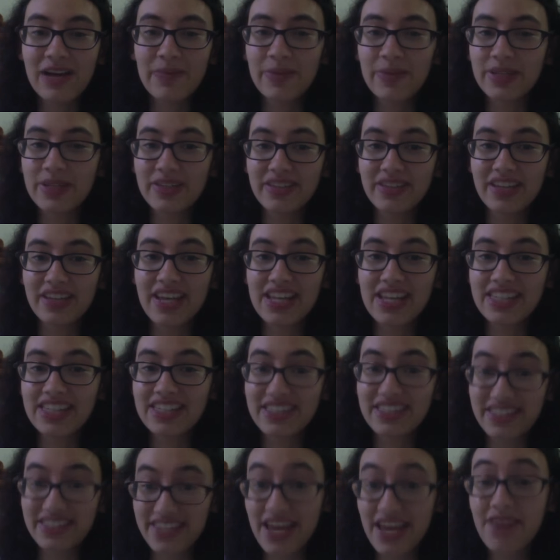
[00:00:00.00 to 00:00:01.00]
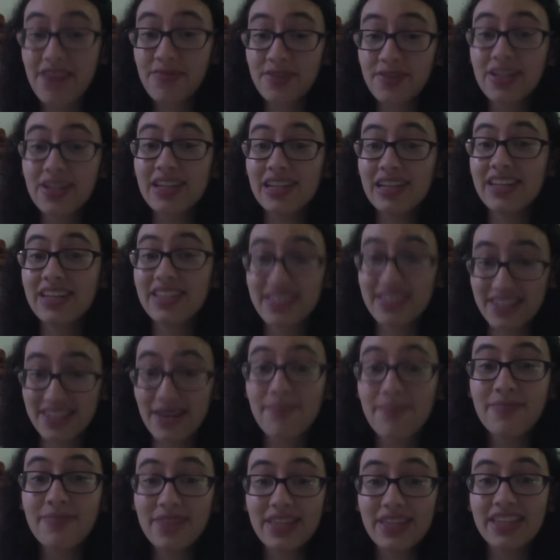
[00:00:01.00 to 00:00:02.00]
But it's definitely
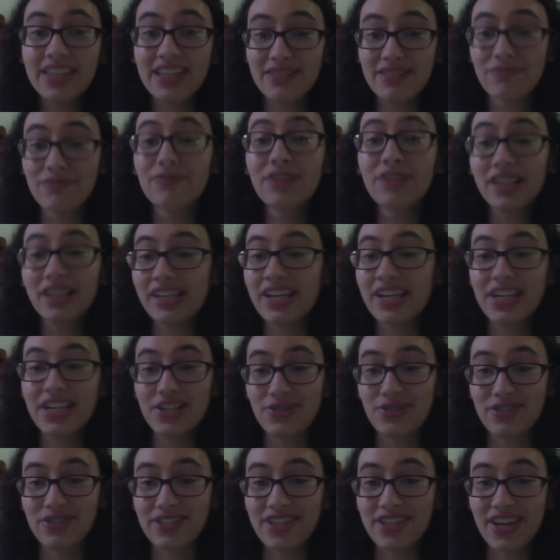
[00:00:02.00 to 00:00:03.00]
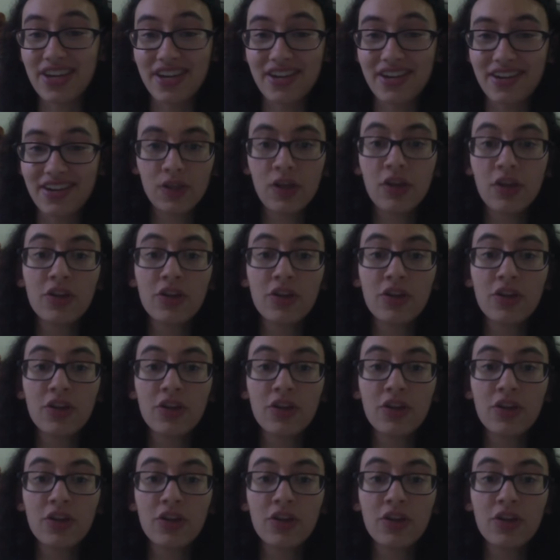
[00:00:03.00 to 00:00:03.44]
something that's really interesting.